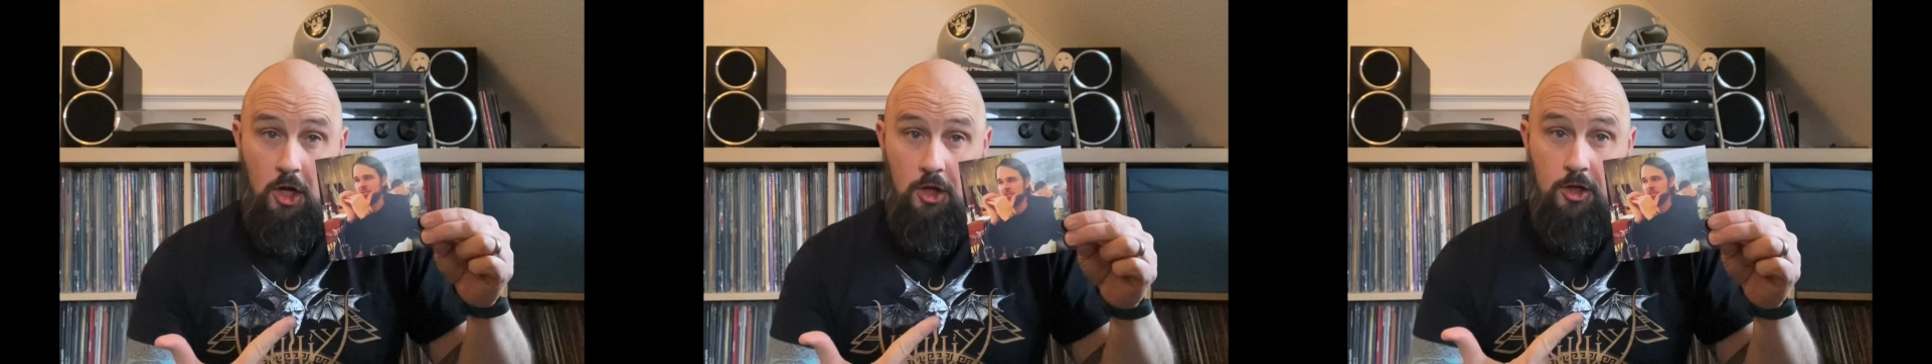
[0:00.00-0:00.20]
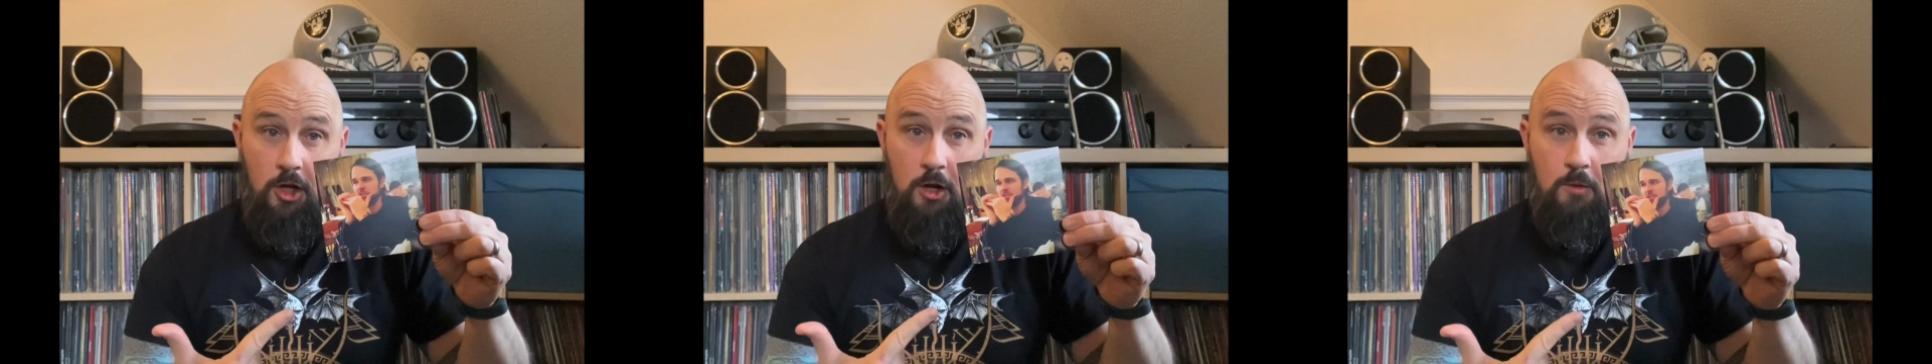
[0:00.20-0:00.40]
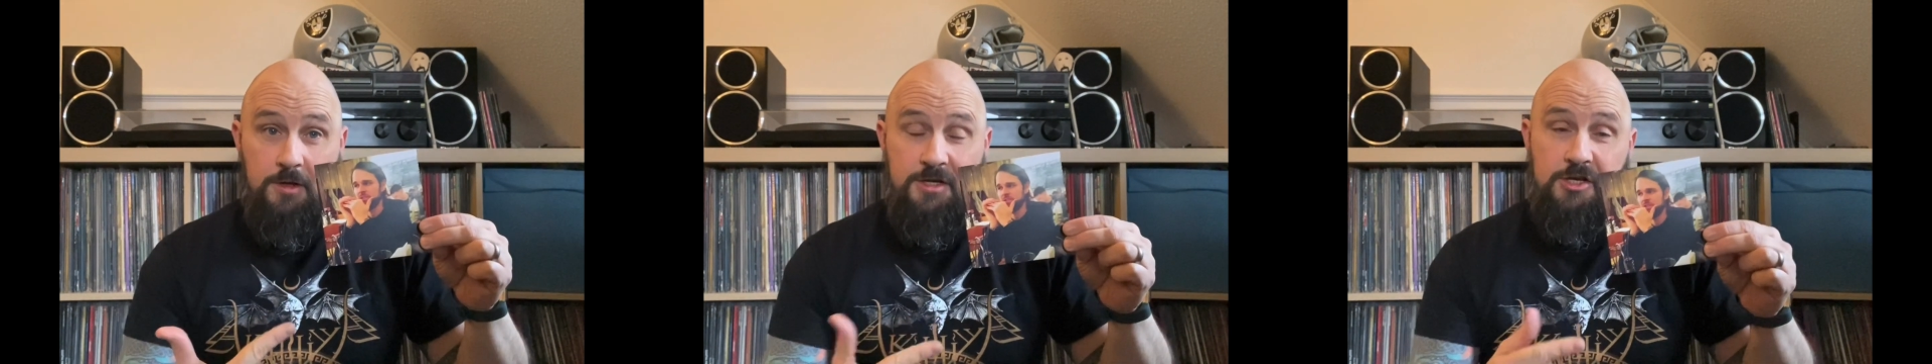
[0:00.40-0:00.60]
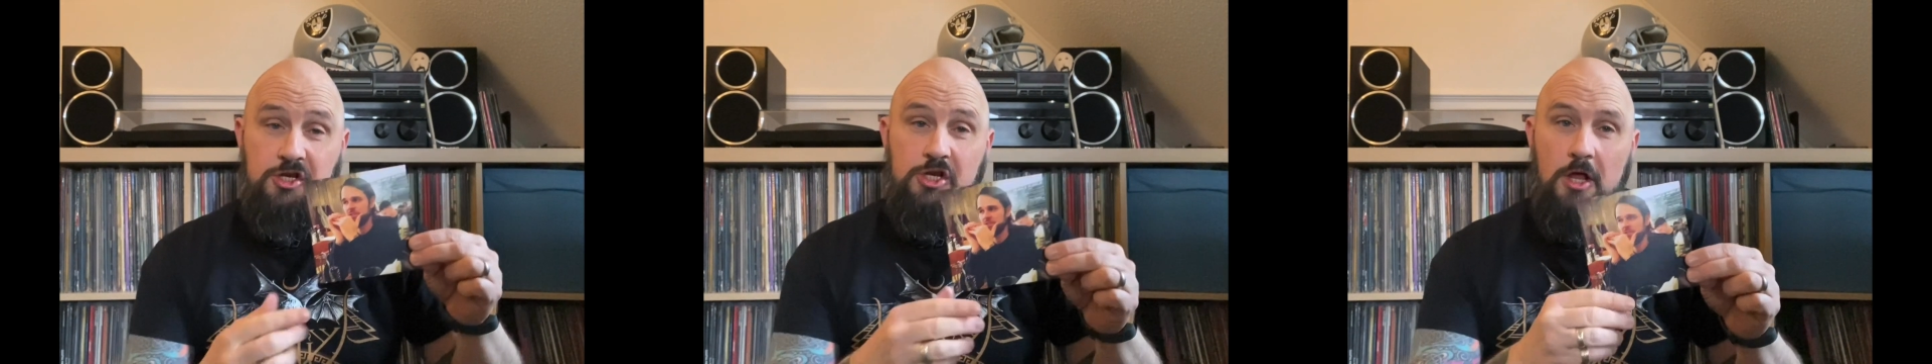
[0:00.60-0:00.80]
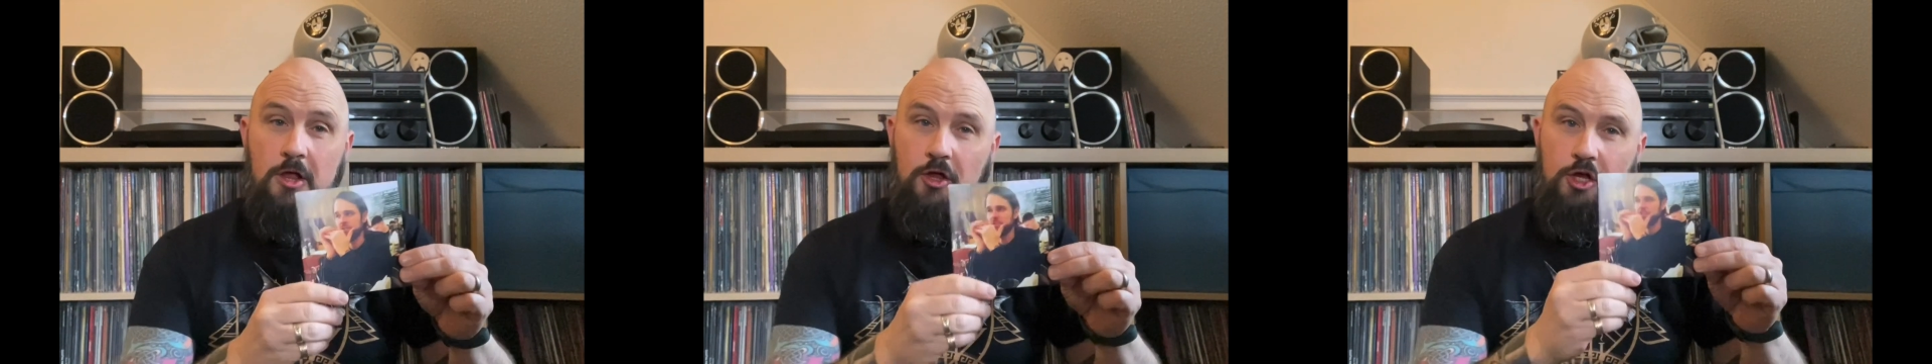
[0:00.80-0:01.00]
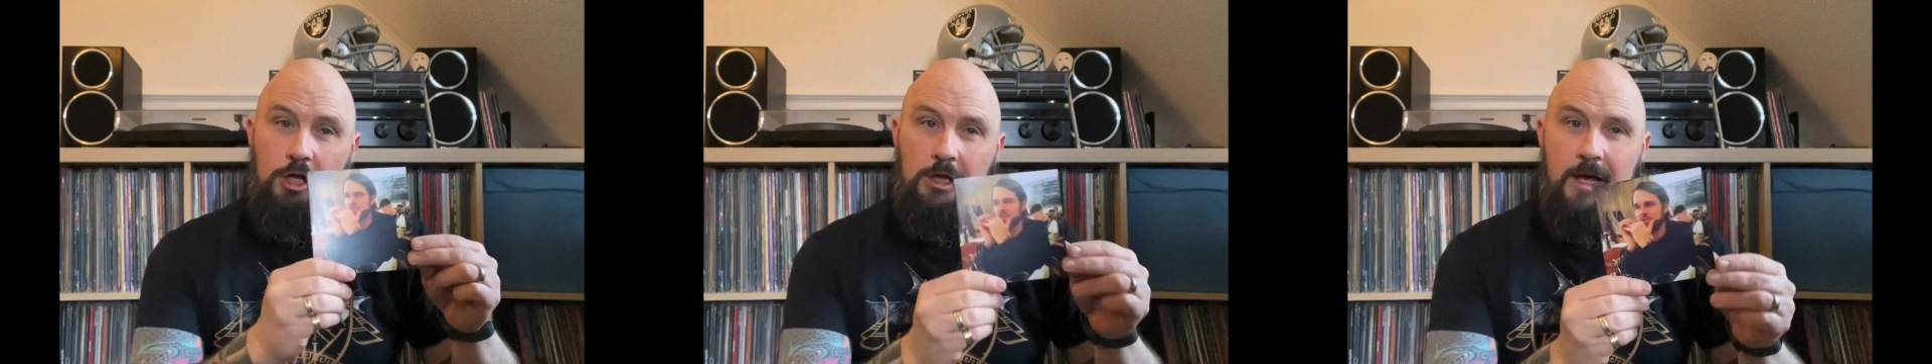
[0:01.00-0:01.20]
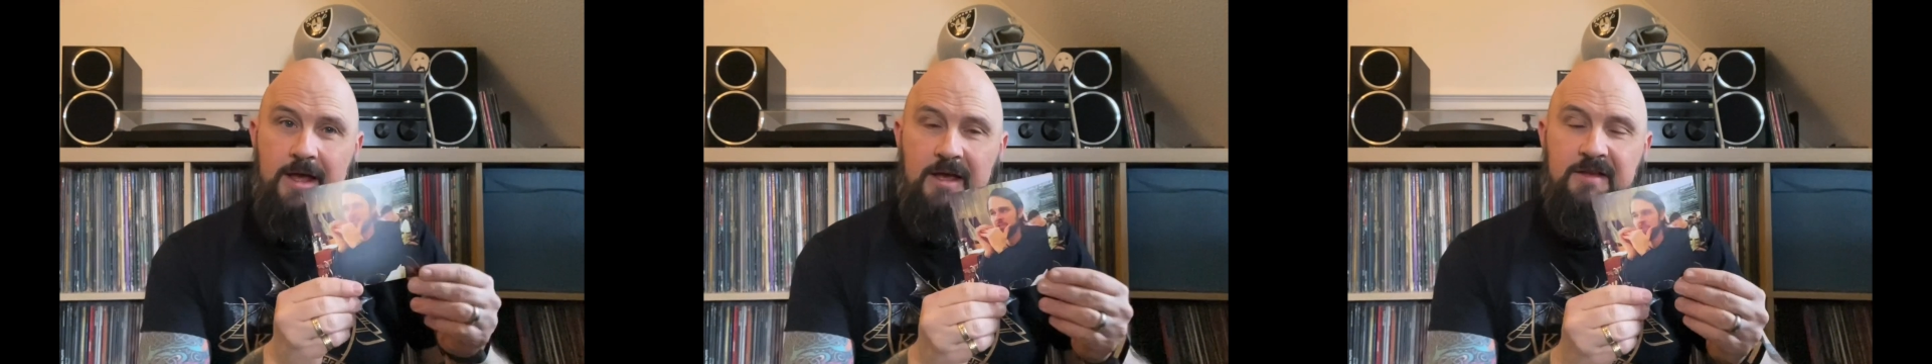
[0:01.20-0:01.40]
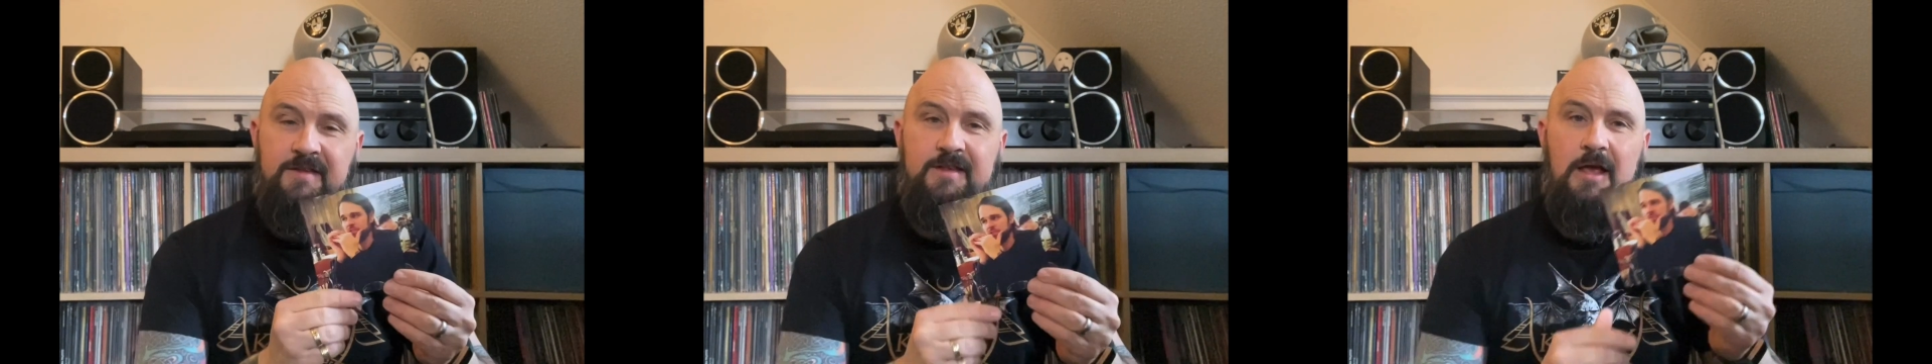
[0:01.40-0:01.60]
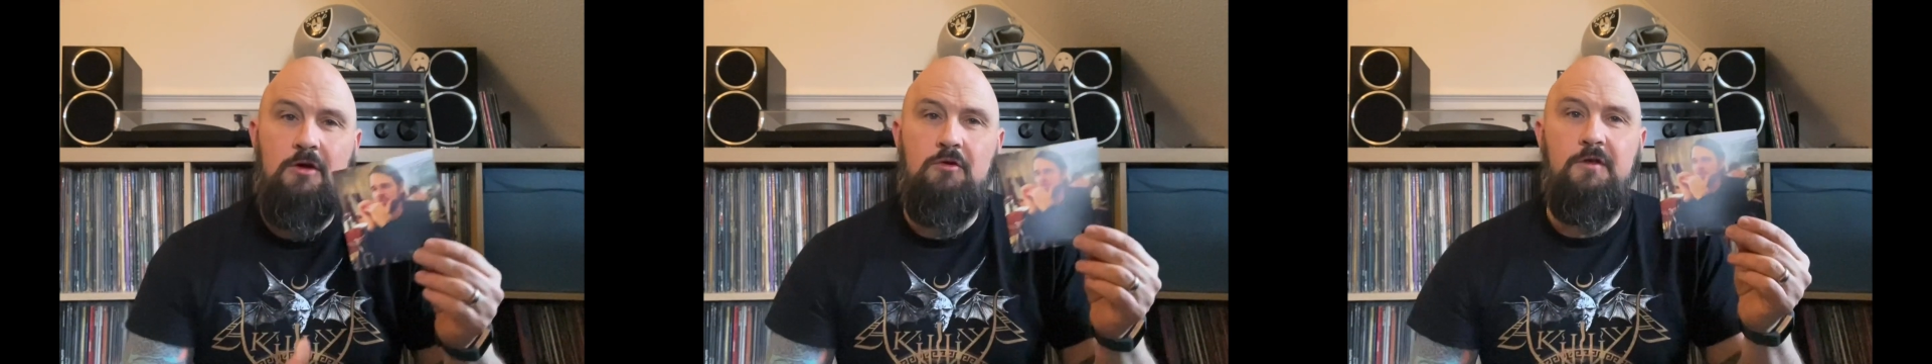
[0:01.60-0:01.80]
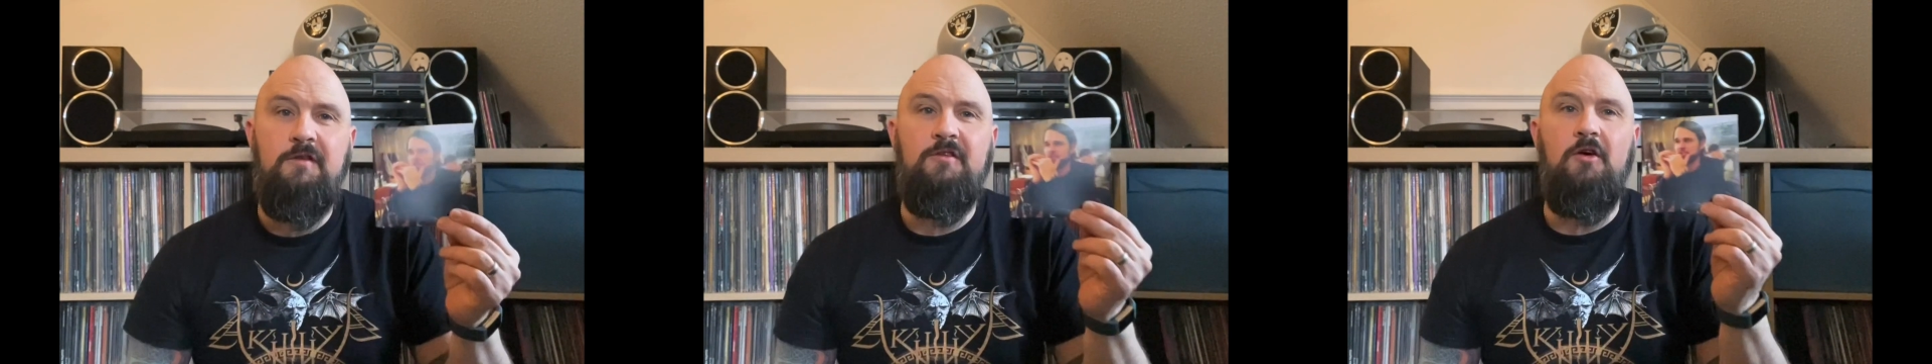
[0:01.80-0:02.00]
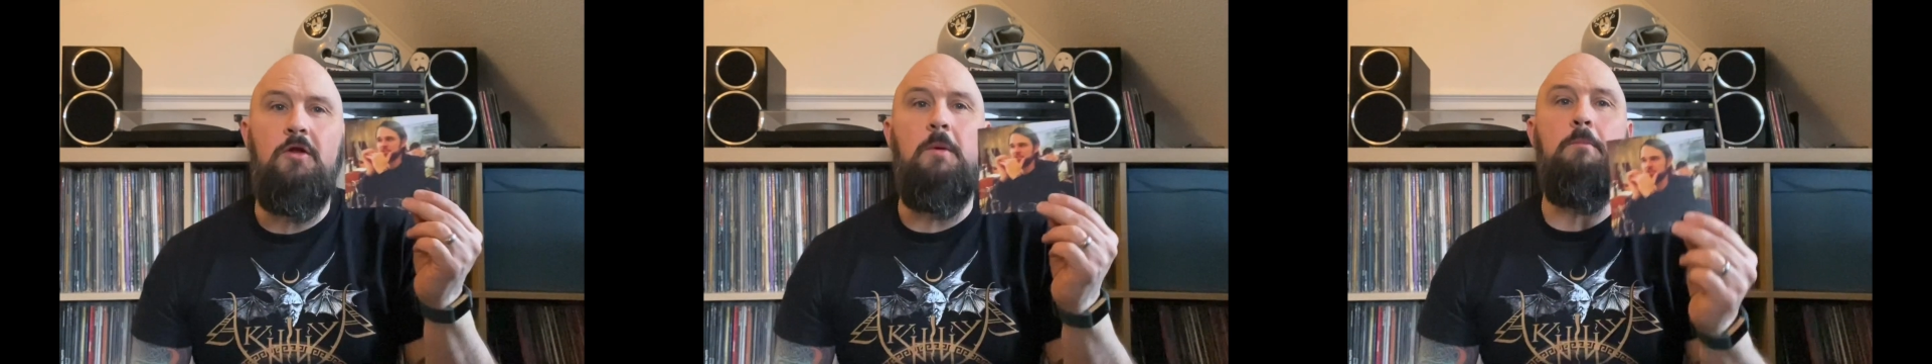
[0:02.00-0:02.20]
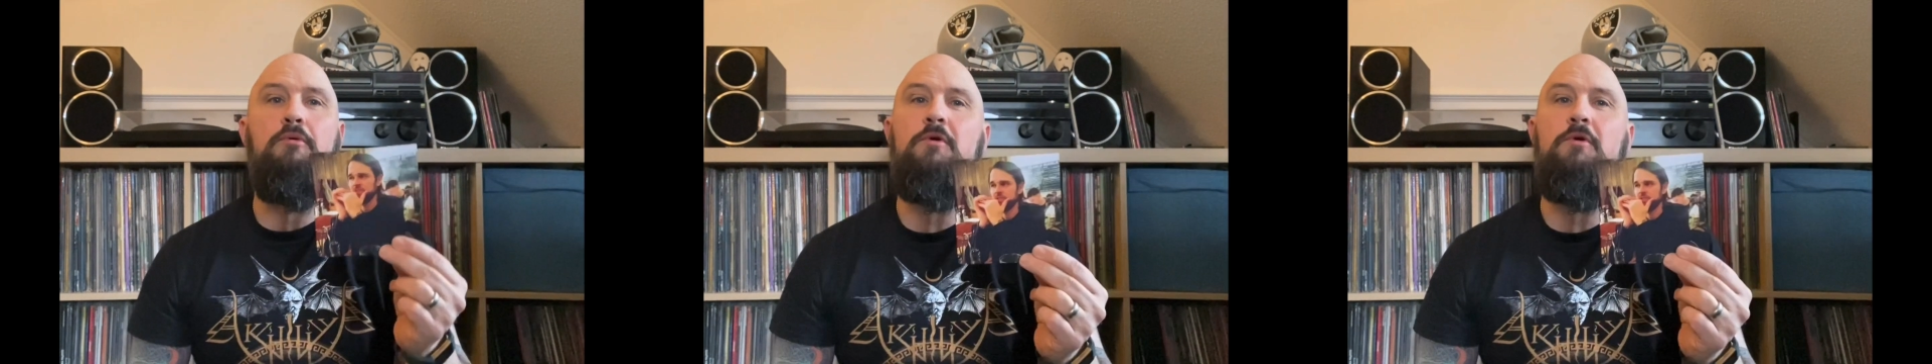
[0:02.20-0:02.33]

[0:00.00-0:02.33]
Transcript: New Edition, the latest Sacred Son